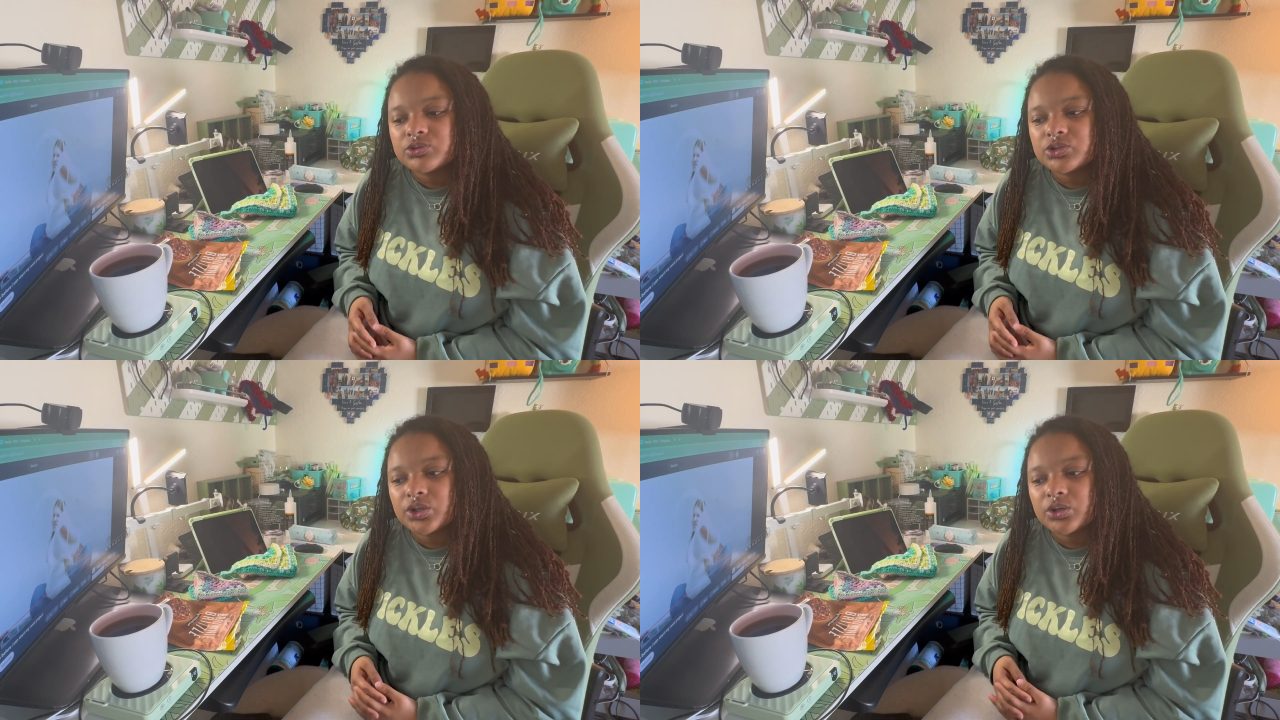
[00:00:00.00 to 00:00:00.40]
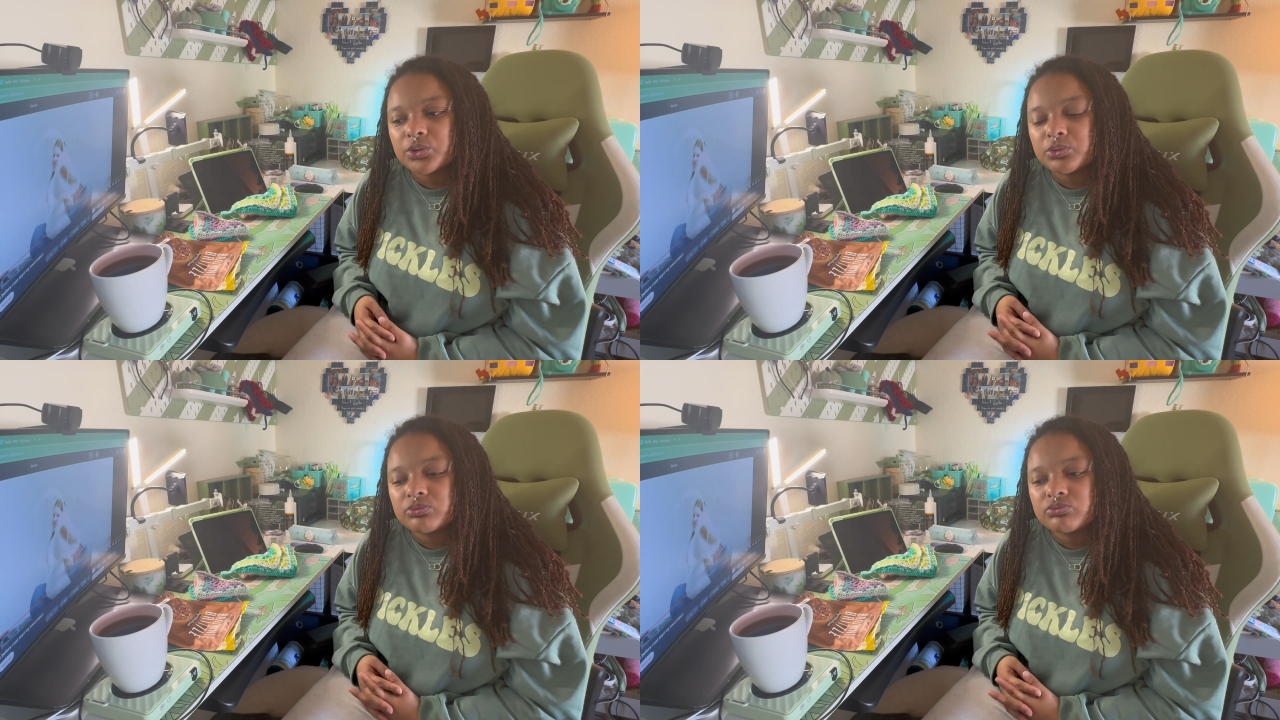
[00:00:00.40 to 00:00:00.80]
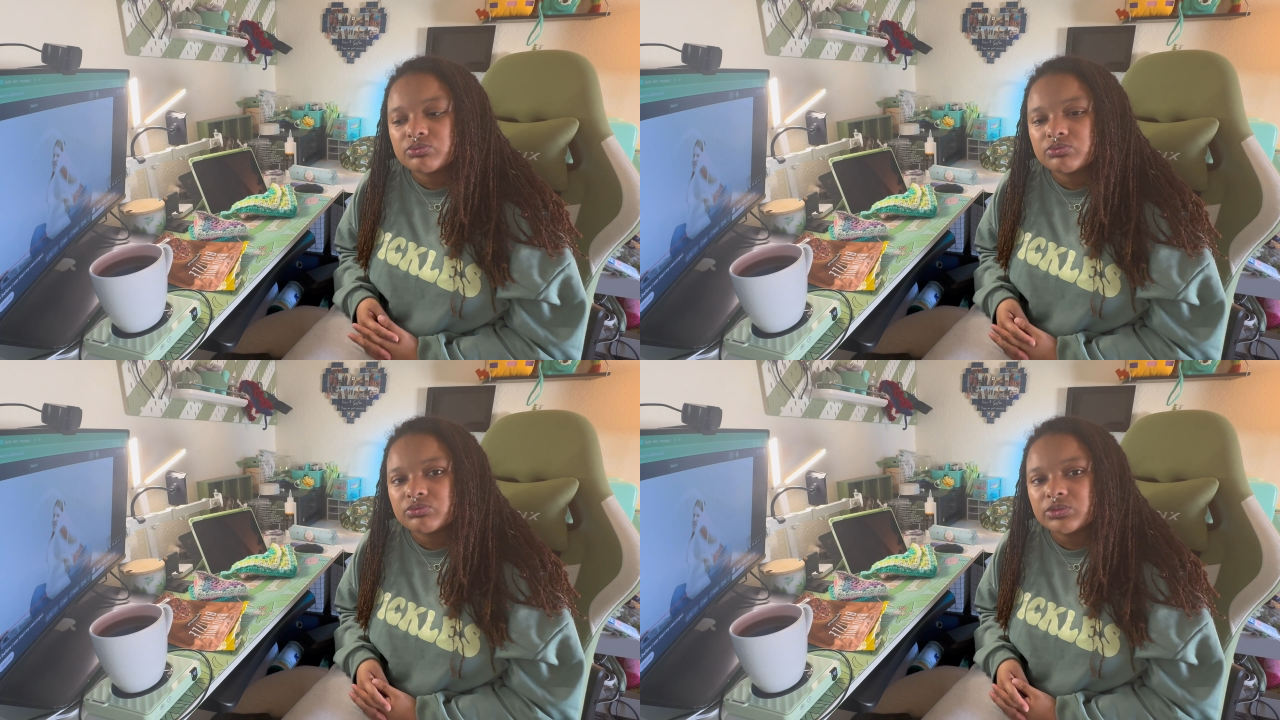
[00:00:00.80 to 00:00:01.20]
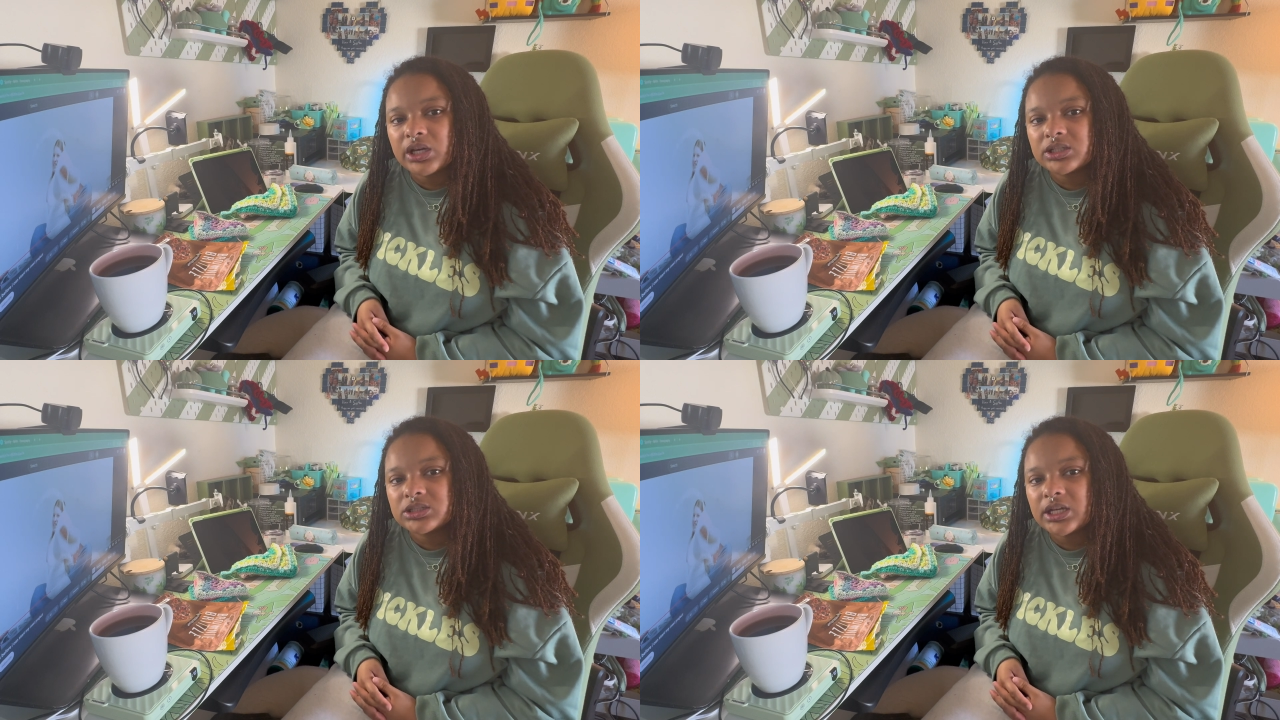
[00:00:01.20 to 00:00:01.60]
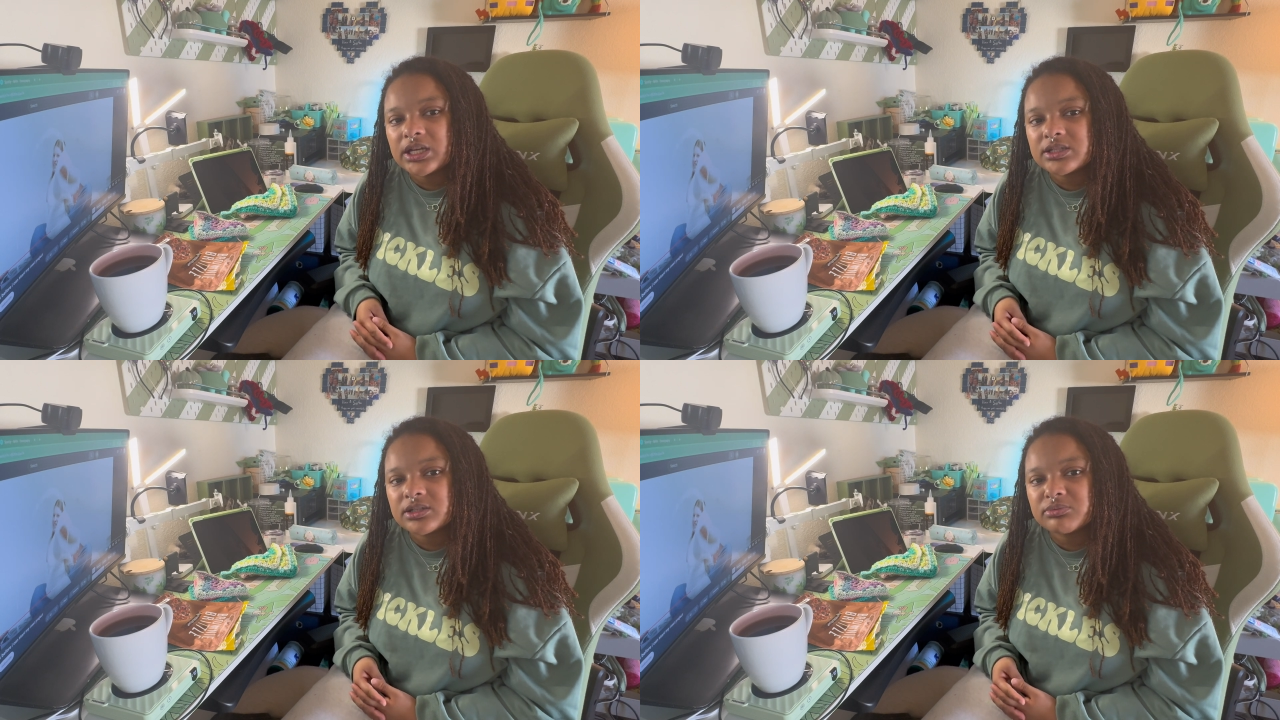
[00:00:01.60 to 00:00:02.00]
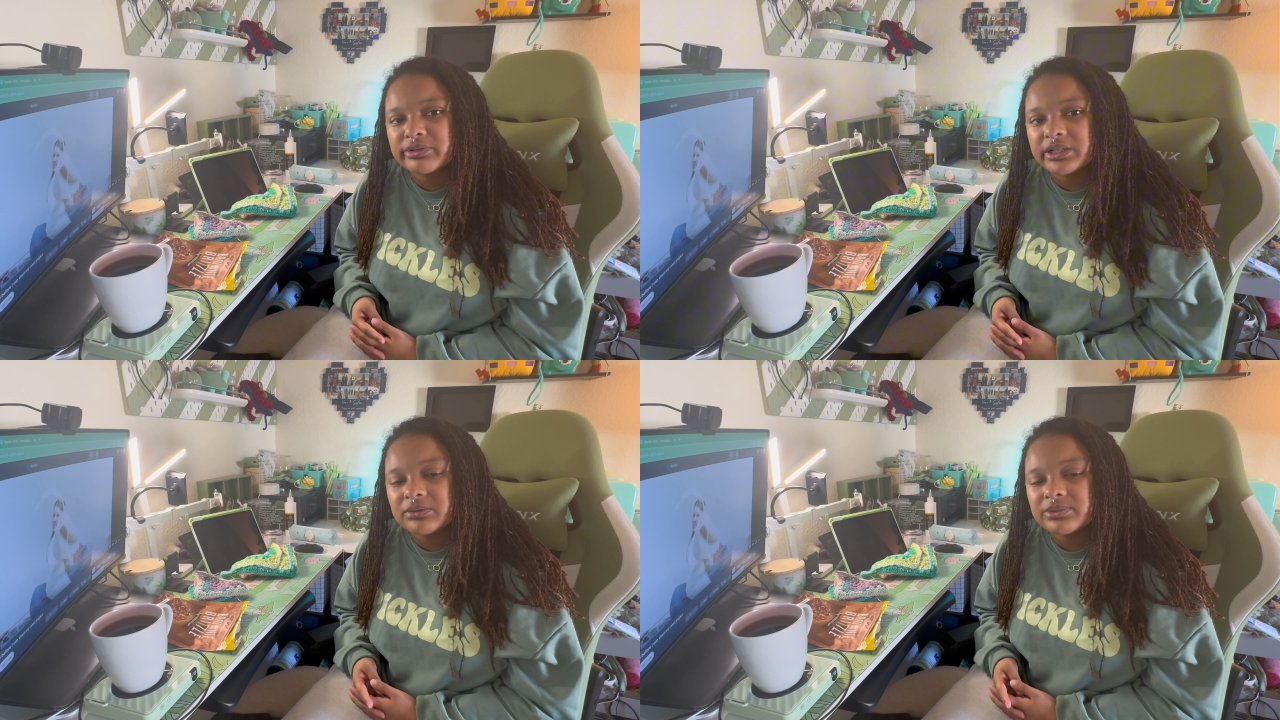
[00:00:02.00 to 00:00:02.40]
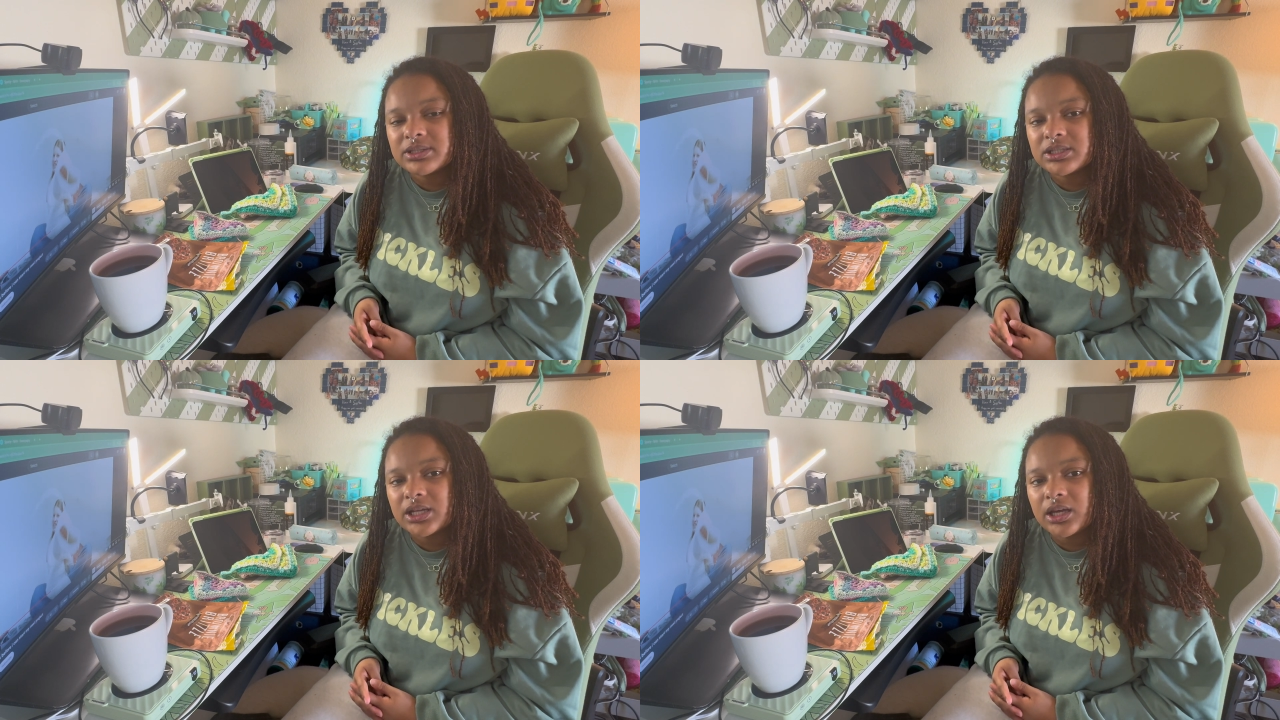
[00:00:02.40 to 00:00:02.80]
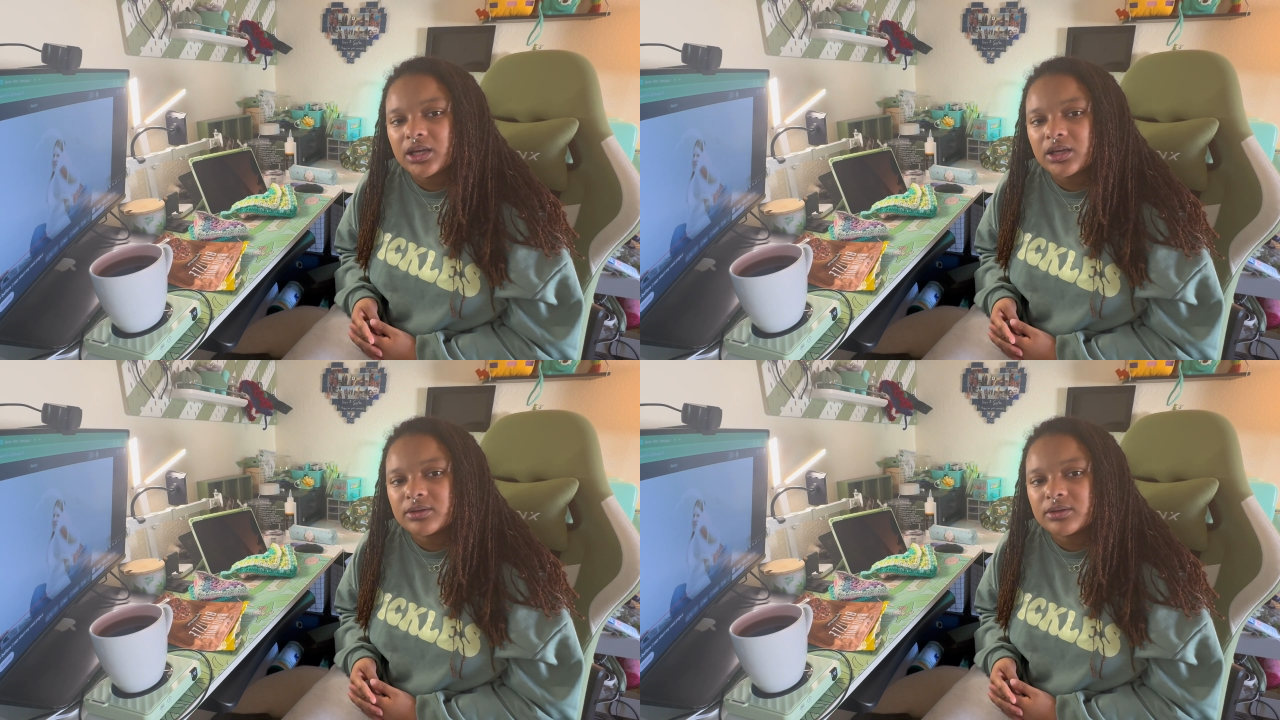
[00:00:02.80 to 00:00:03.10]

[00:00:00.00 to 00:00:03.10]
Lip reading: So yeah, today's a pretty busy day.